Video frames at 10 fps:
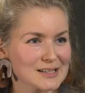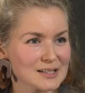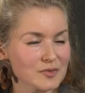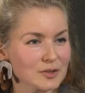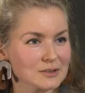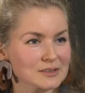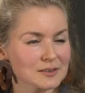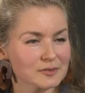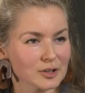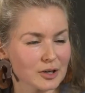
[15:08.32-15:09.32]
the difficulty
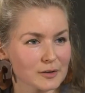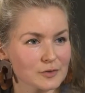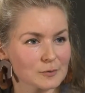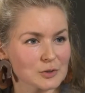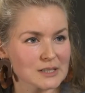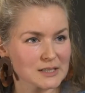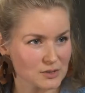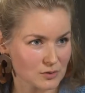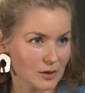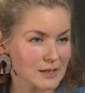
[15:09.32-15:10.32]
for a lot of communities
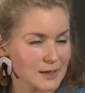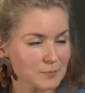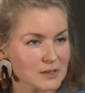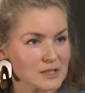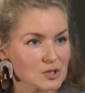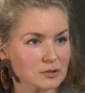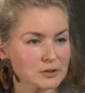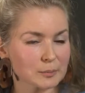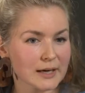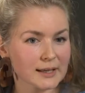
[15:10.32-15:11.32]
to accept these
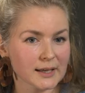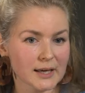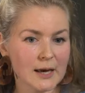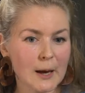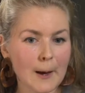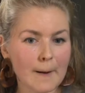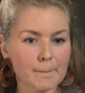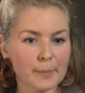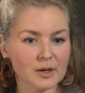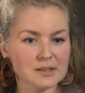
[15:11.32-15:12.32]
children back.
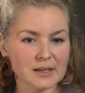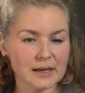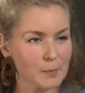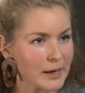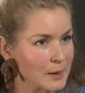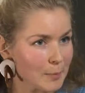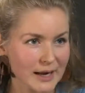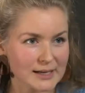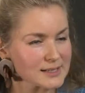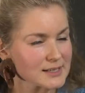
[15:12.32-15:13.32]
But in many
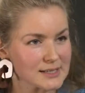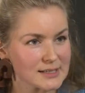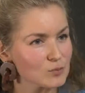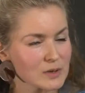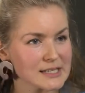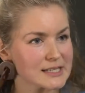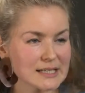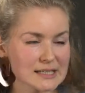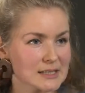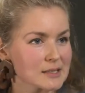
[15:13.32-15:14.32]
places, we did
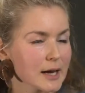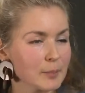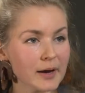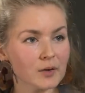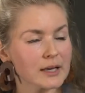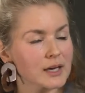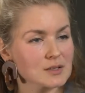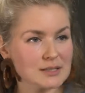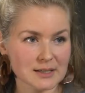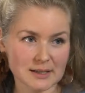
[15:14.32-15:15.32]
it in Liberia, you
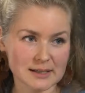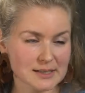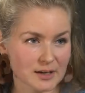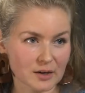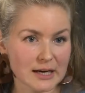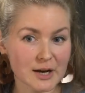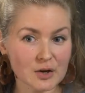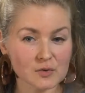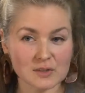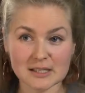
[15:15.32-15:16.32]
did it in Sierra
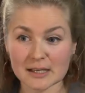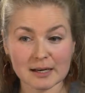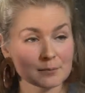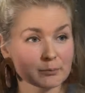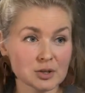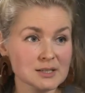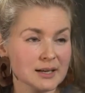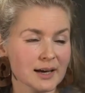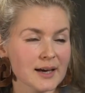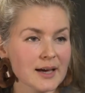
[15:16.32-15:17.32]
Leone, did it in
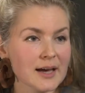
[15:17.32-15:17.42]
Bosnia,